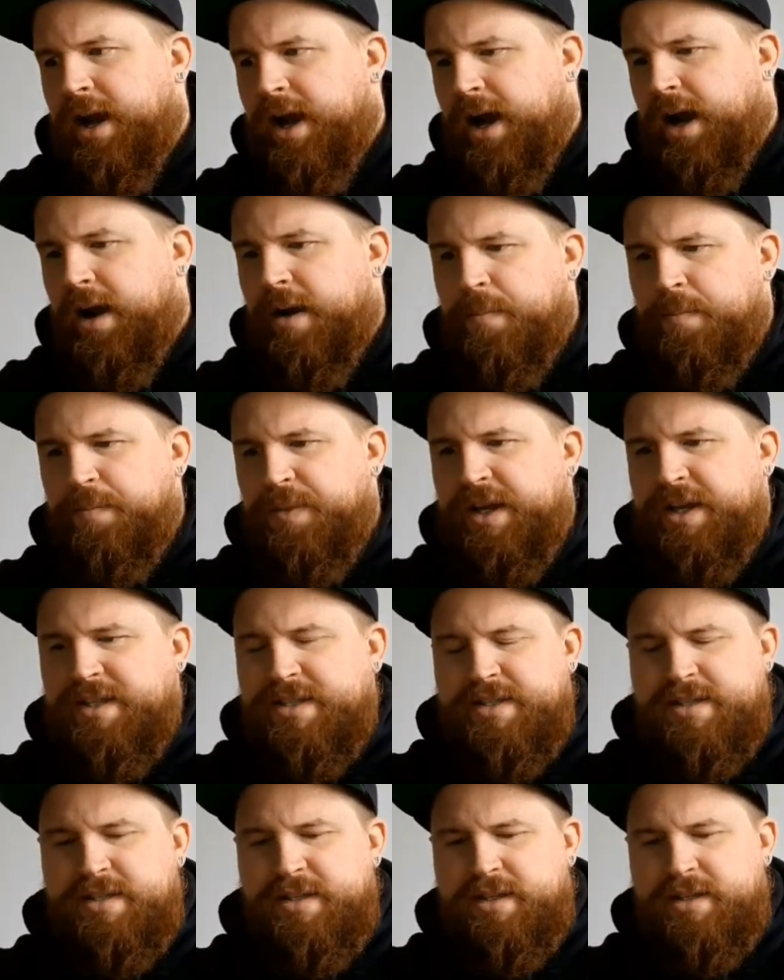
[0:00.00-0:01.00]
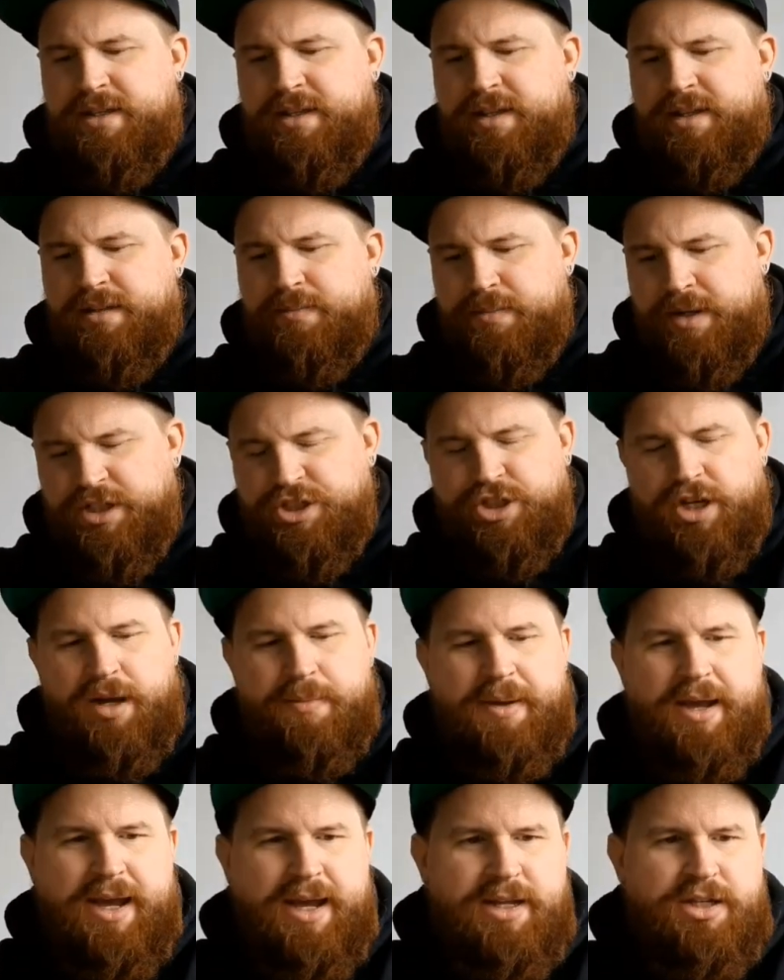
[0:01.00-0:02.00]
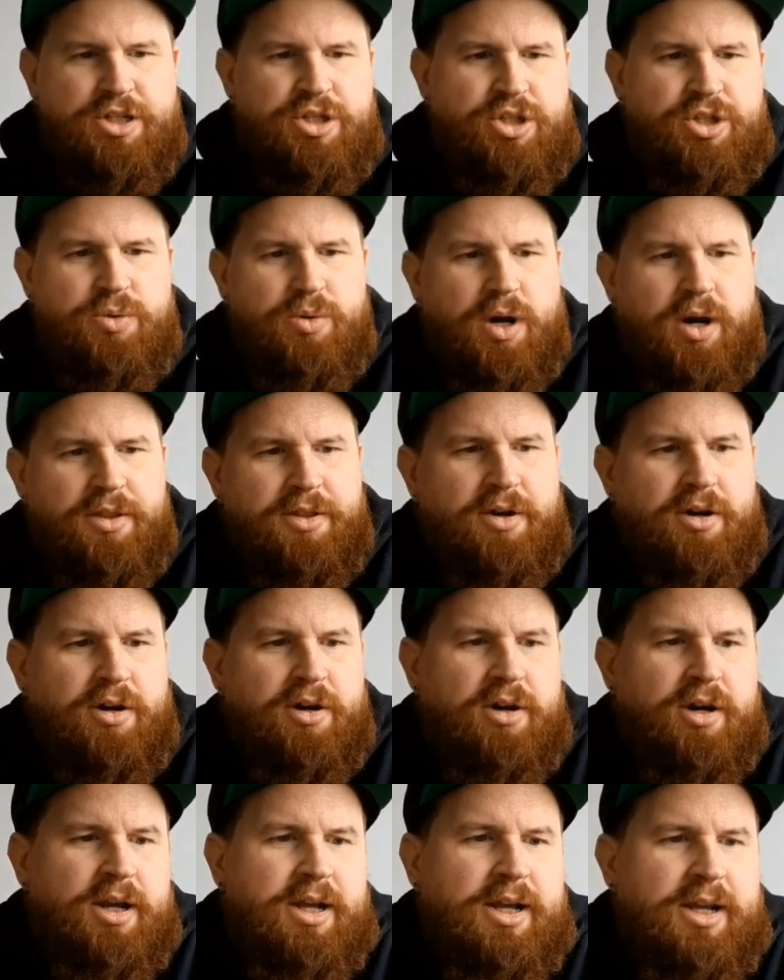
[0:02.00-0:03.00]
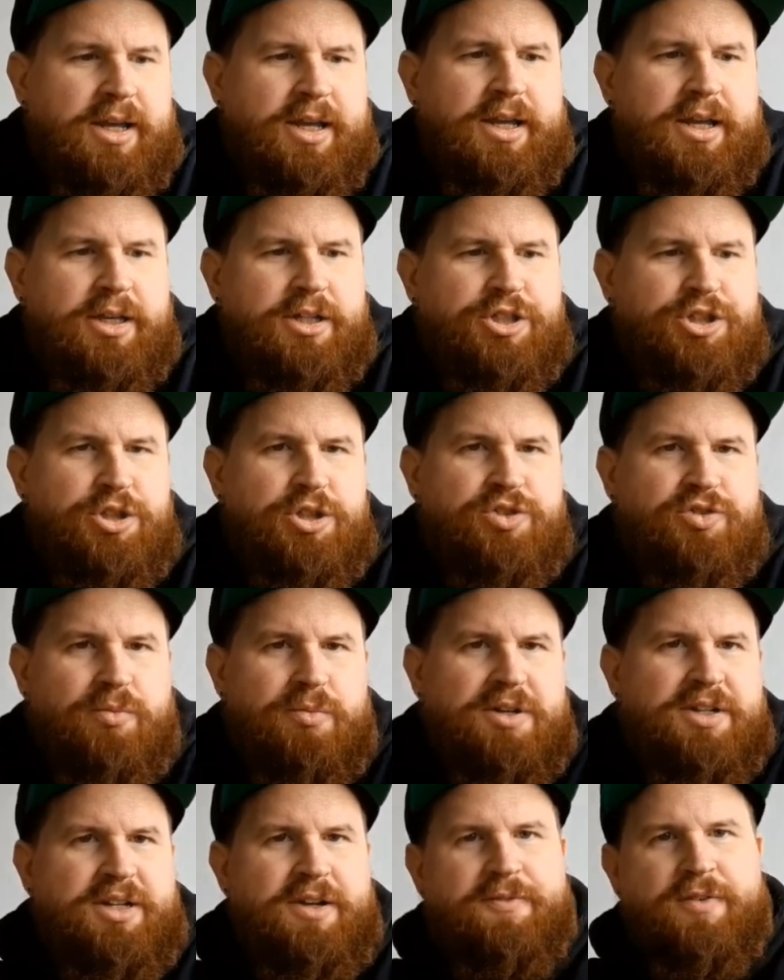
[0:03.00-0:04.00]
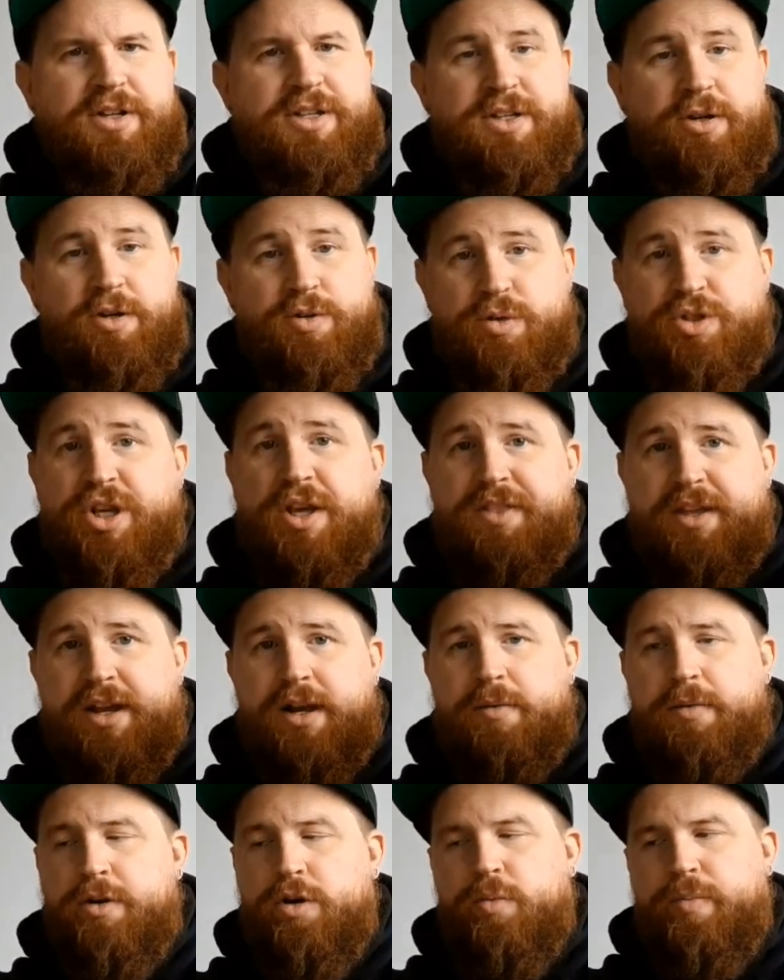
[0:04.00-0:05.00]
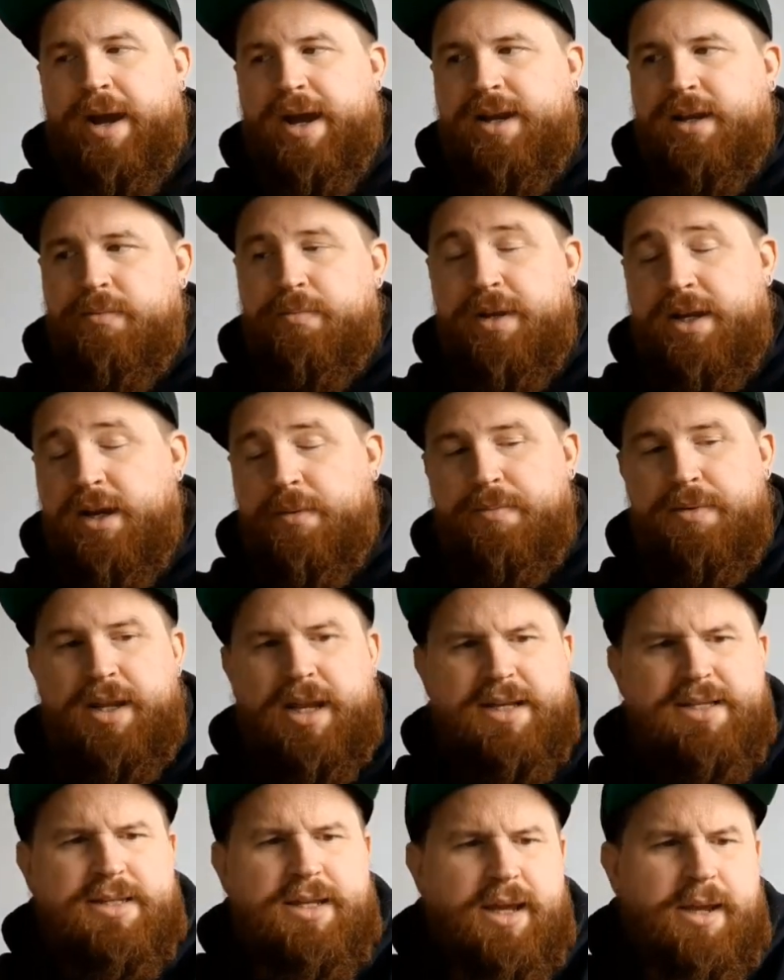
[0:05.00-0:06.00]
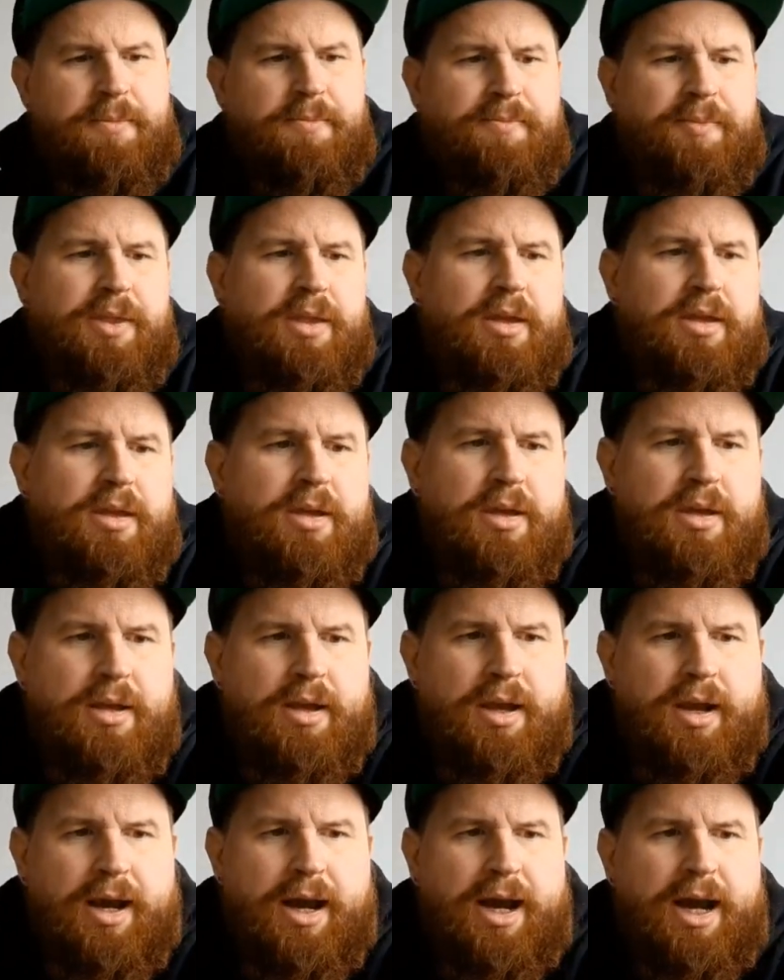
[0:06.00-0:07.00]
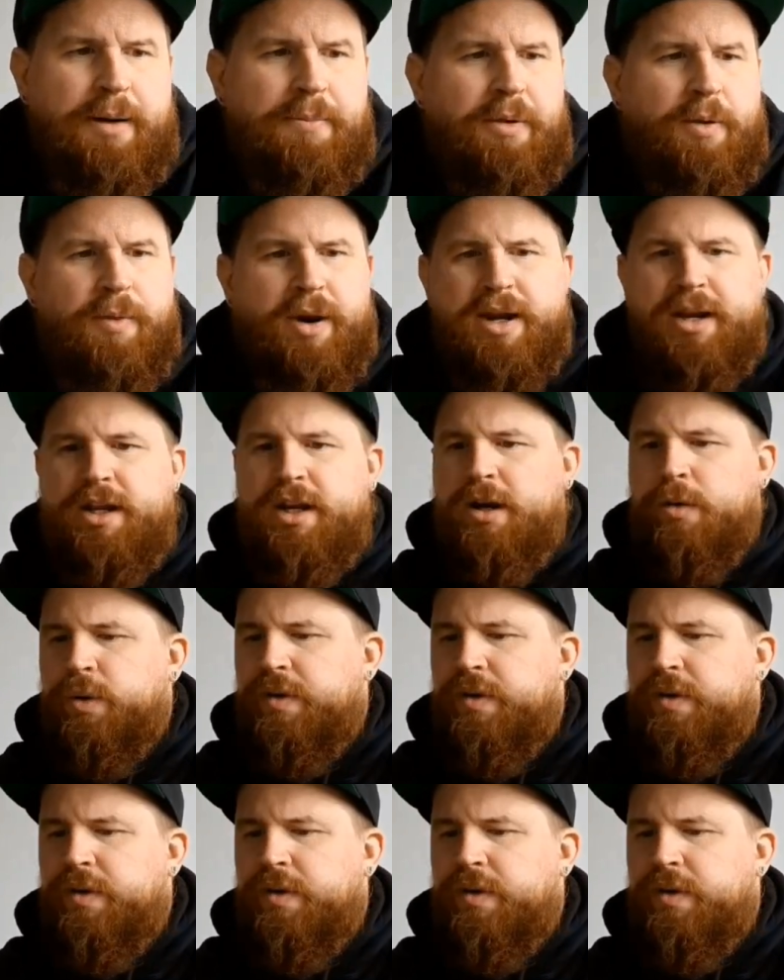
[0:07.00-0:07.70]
My shop had two other issues from a different series, which I think I'm going to go back and pick up next time. But right here